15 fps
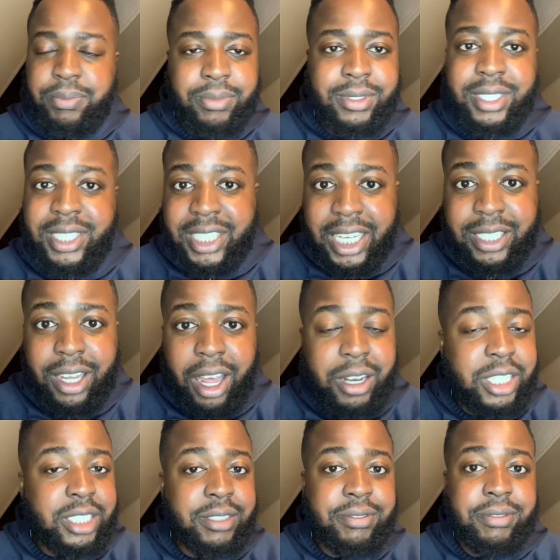ten dollars,
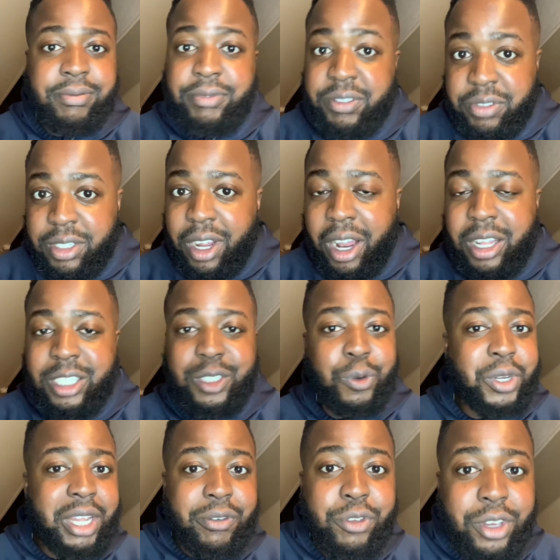fifty dollars, whatever you can